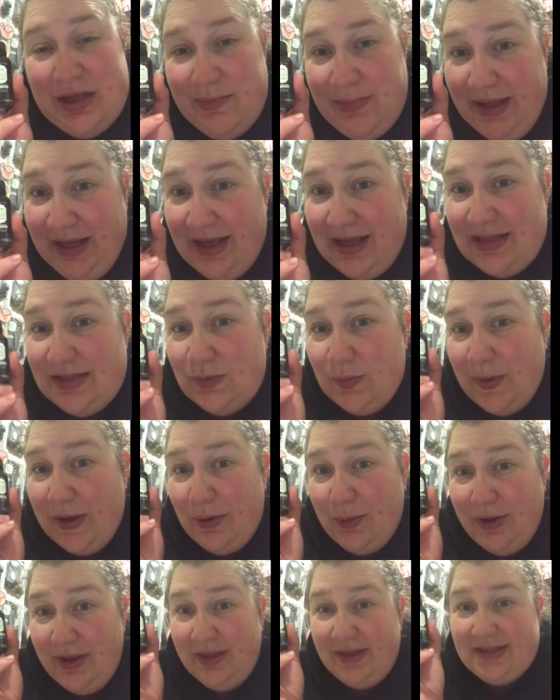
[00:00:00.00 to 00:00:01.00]
Because
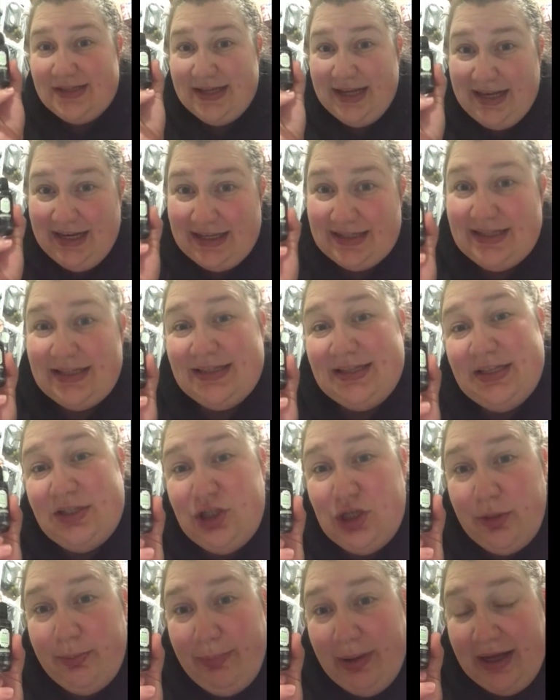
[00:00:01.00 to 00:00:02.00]
what oily skin is
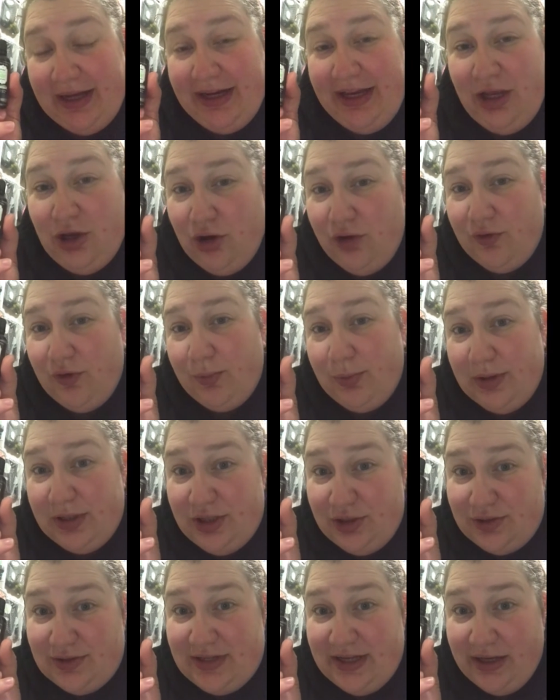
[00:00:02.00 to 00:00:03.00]
it's your body
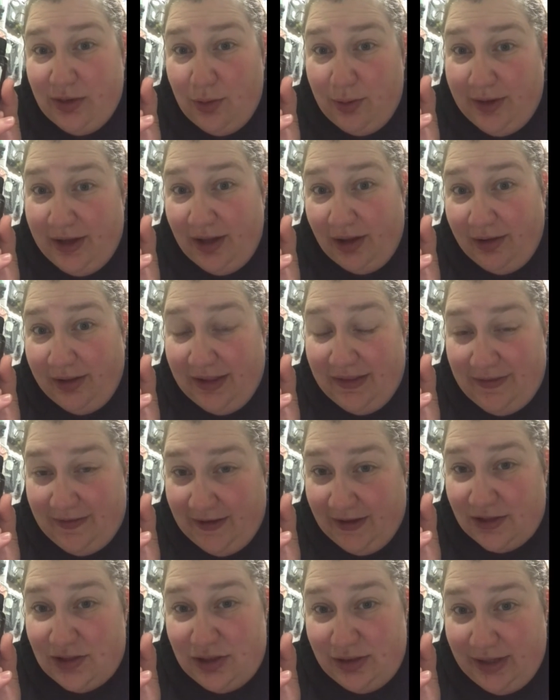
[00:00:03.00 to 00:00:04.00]
overproducing oil. It
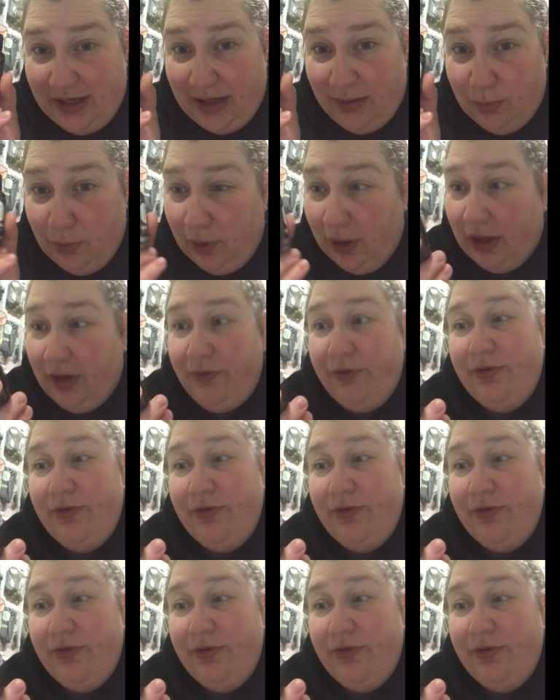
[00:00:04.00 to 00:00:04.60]
thinks you need more.